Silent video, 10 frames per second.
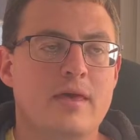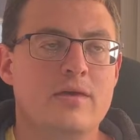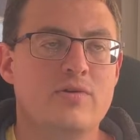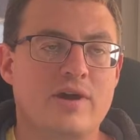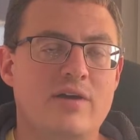
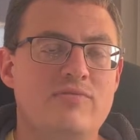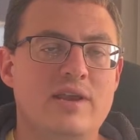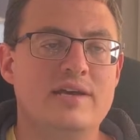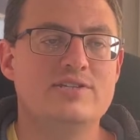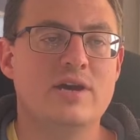cover
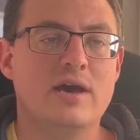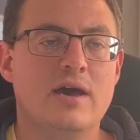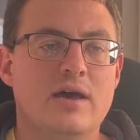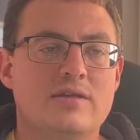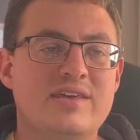letter,
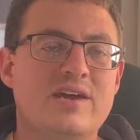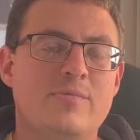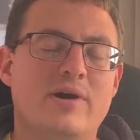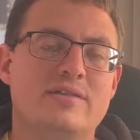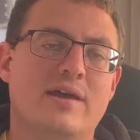think
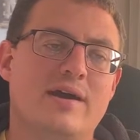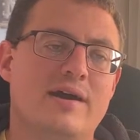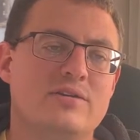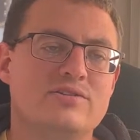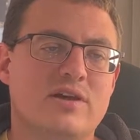about that
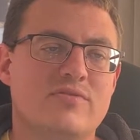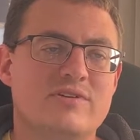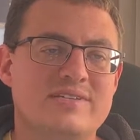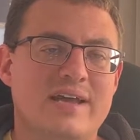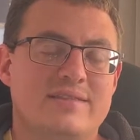kind of stuff,
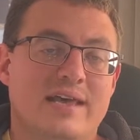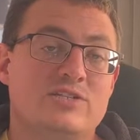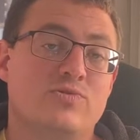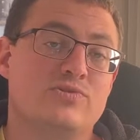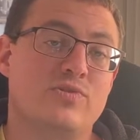because
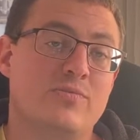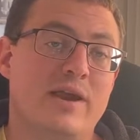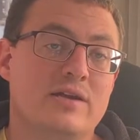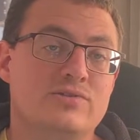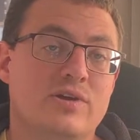that's what
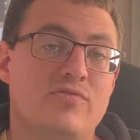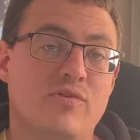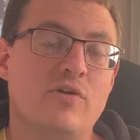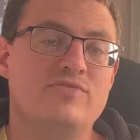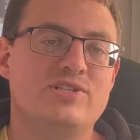Automattic's looking
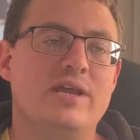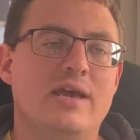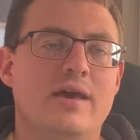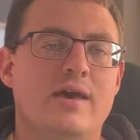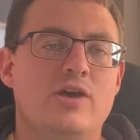for.
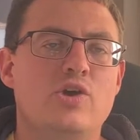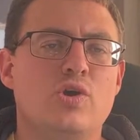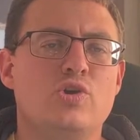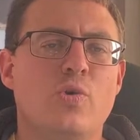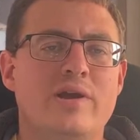Obviously,
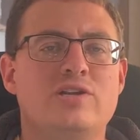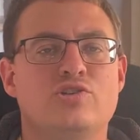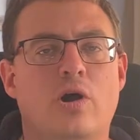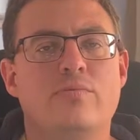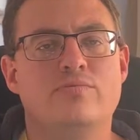you want a
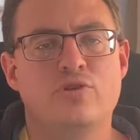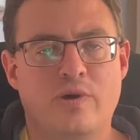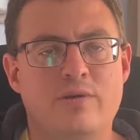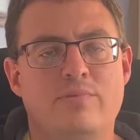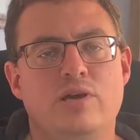job, you
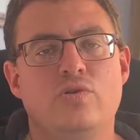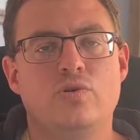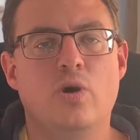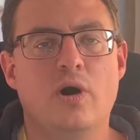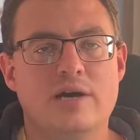want to be who
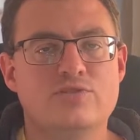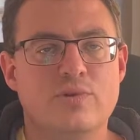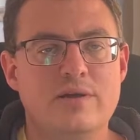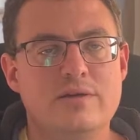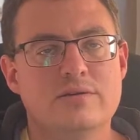you are as
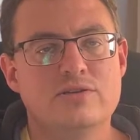well.